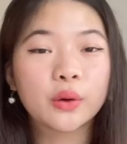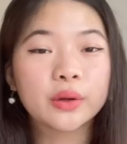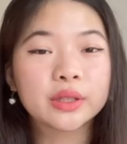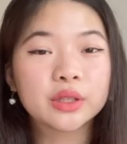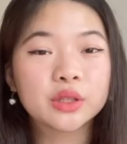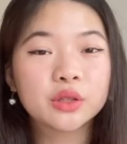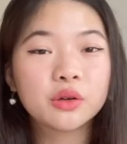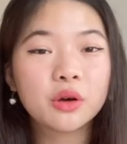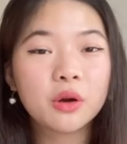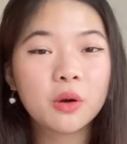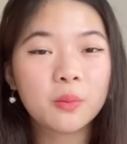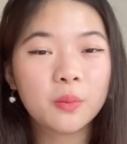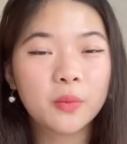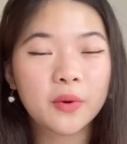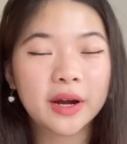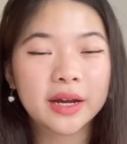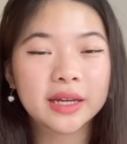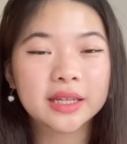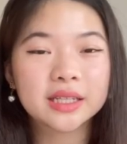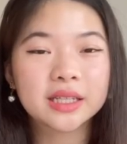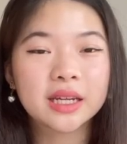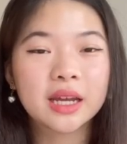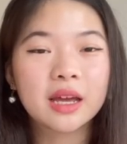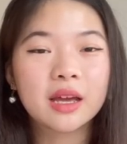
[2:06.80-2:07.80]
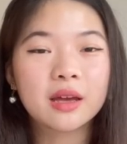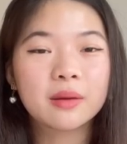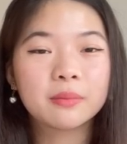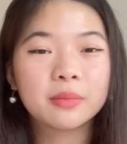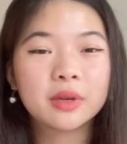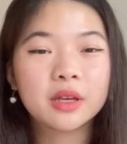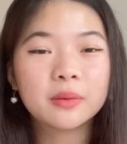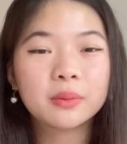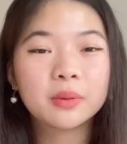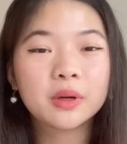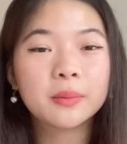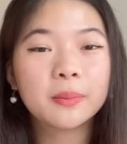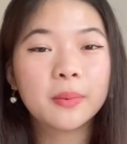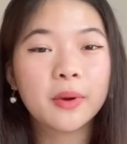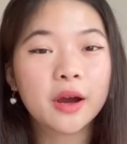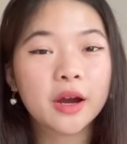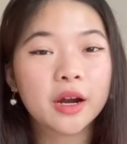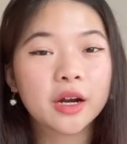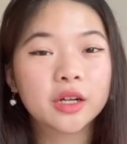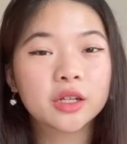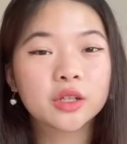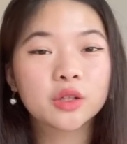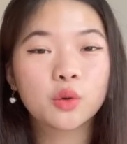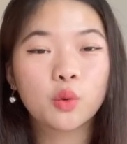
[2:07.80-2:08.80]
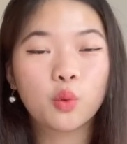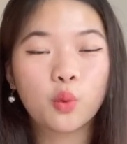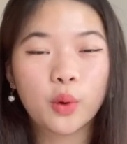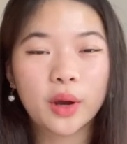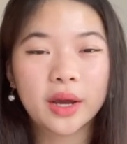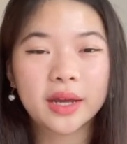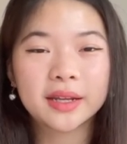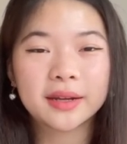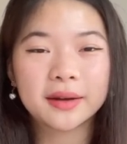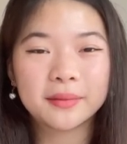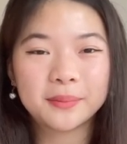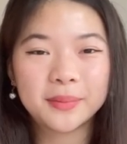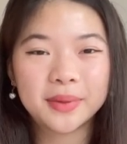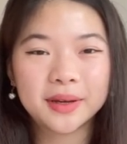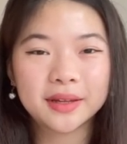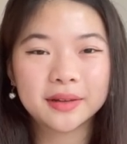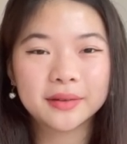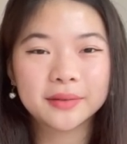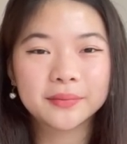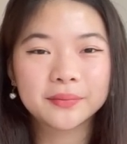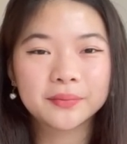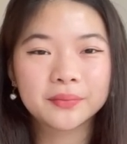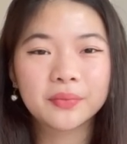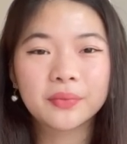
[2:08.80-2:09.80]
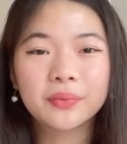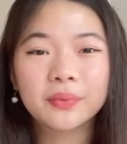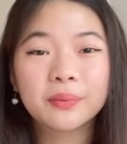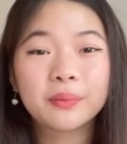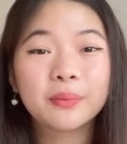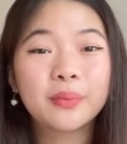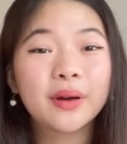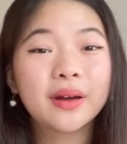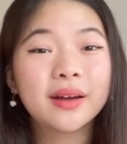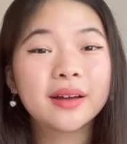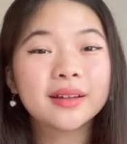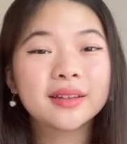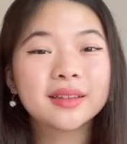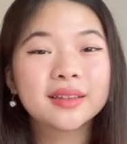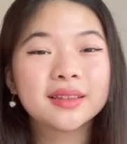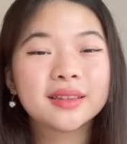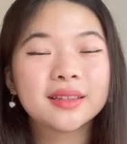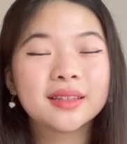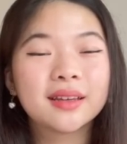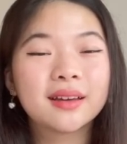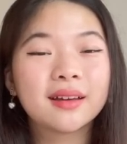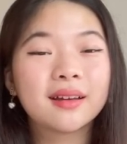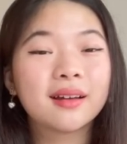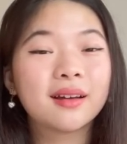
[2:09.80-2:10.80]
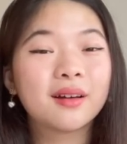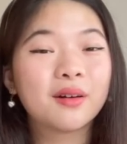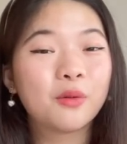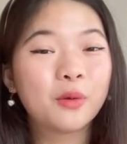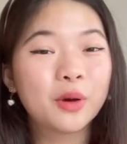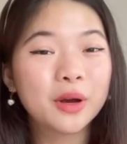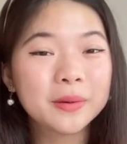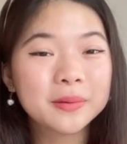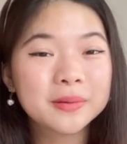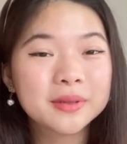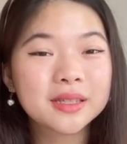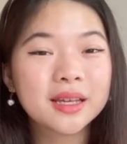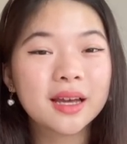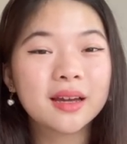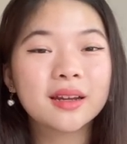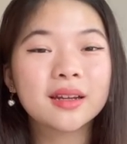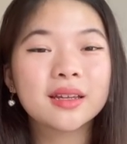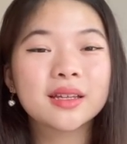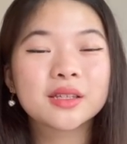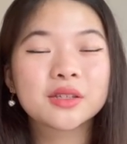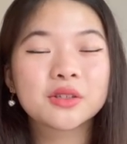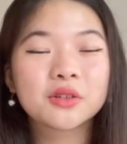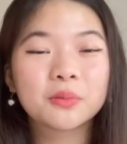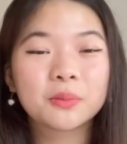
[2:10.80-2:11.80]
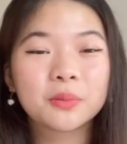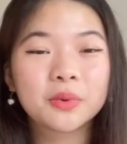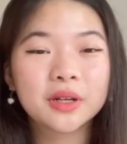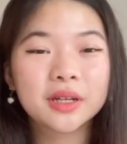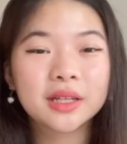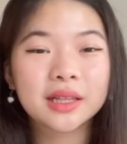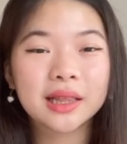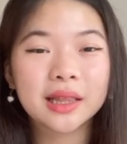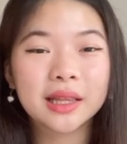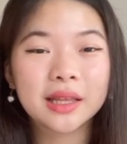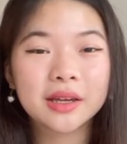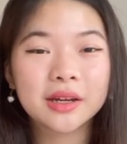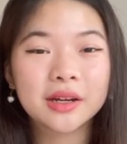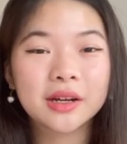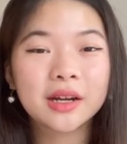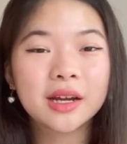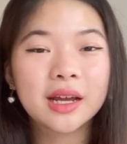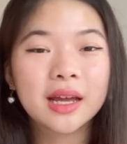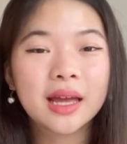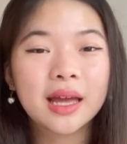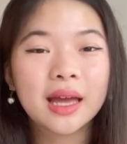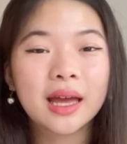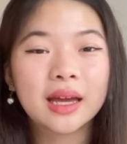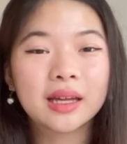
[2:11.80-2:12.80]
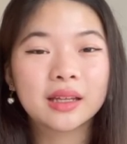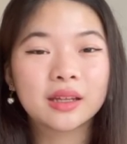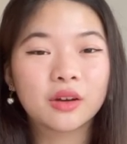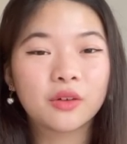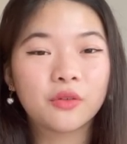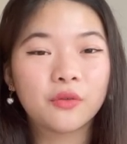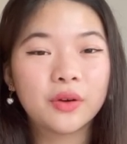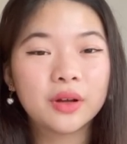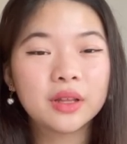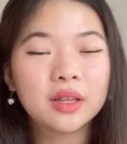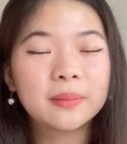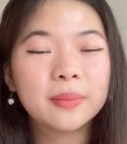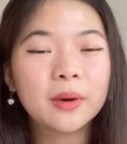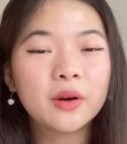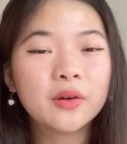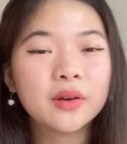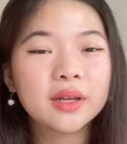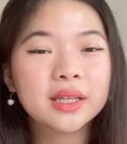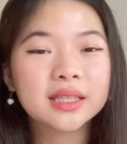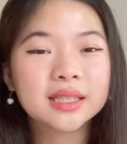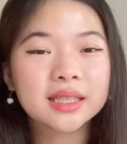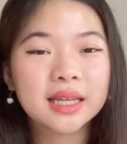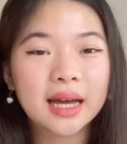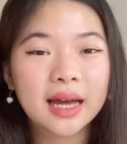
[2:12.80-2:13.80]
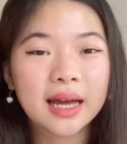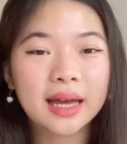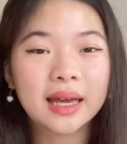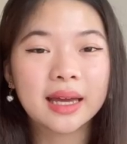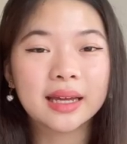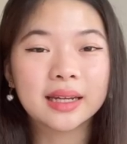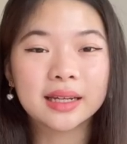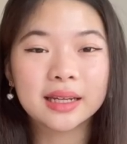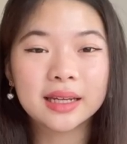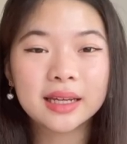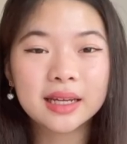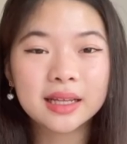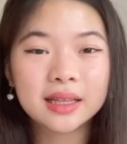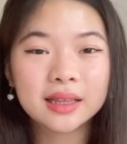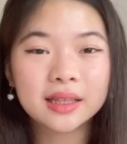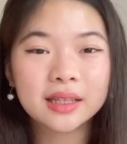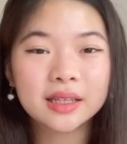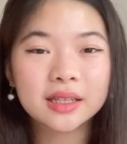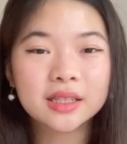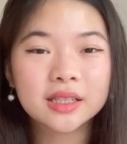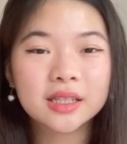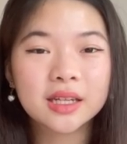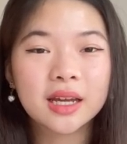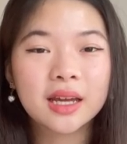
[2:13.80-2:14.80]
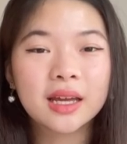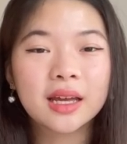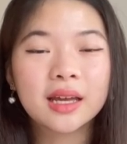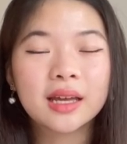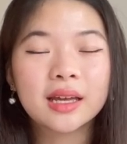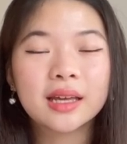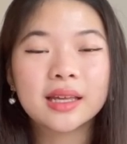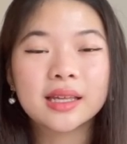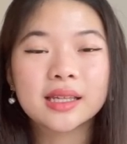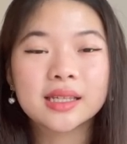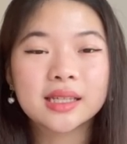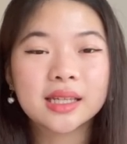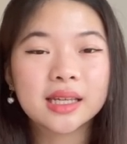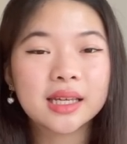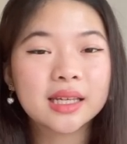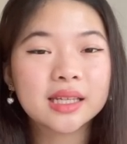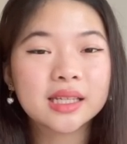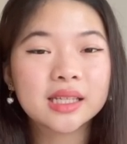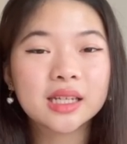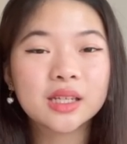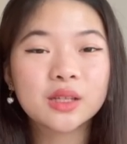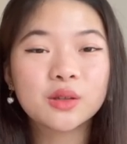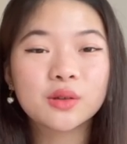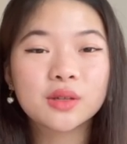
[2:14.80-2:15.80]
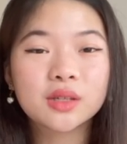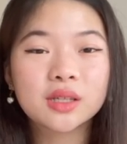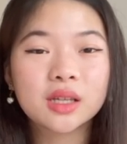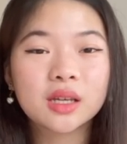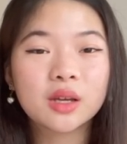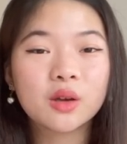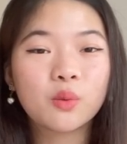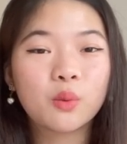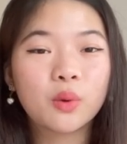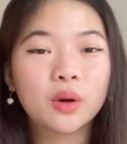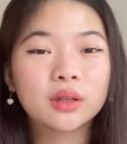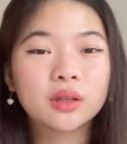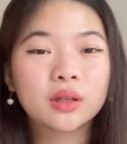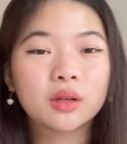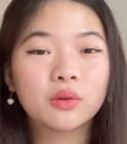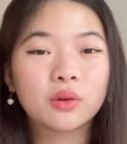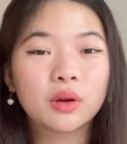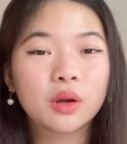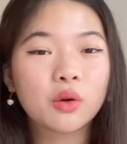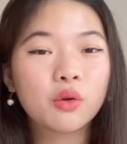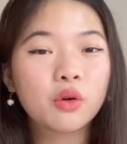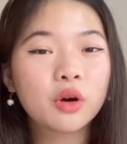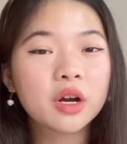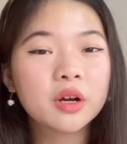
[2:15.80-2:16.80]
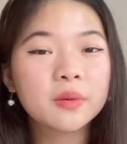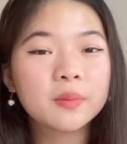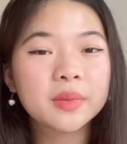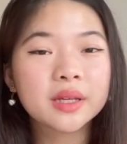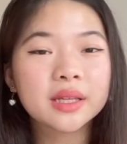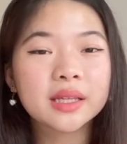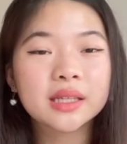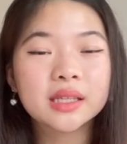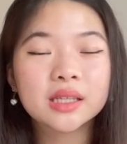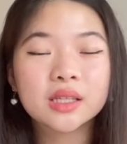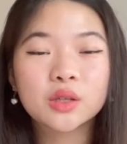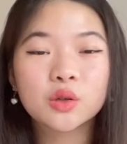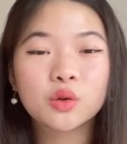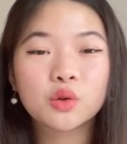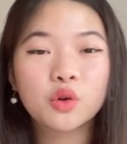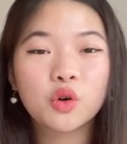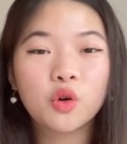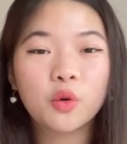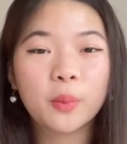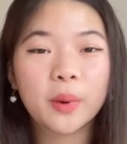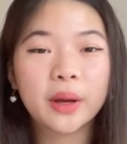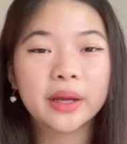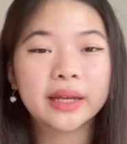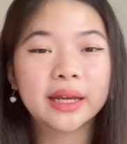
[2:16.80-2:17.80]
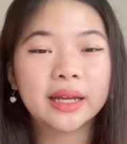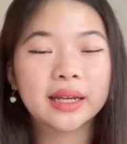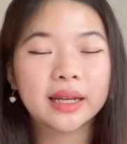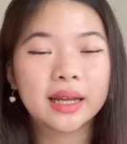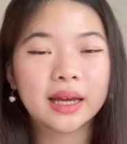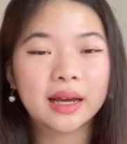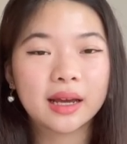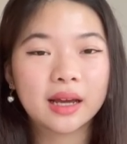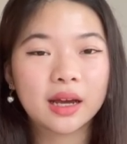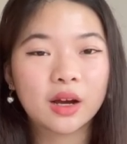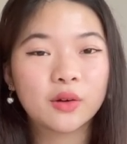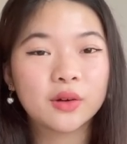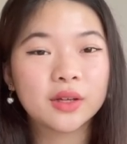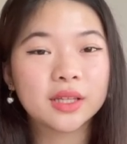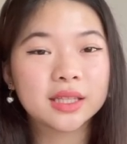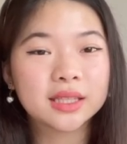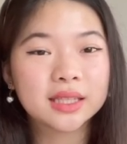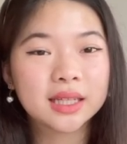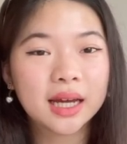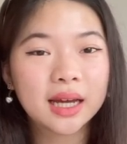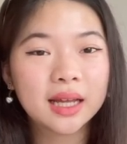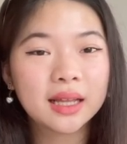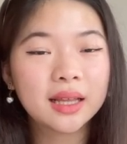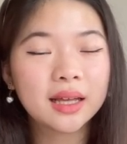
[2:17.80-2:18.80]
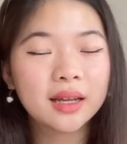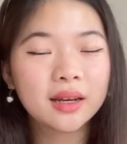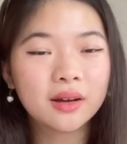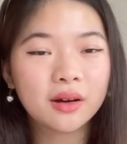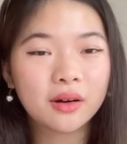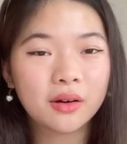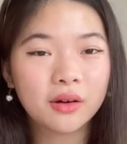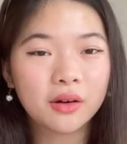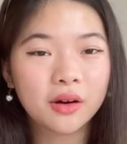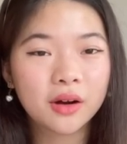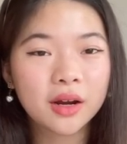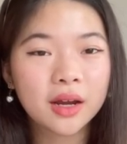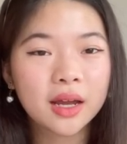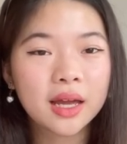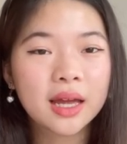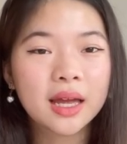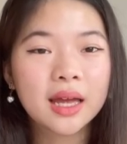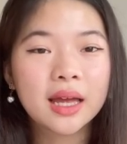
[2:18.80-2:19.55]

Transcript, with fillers: into a branch, be prepared to wait a bit. But the website is super clear and available in Thai and English. It's easy to see what the requirements to open an account in Thailand are,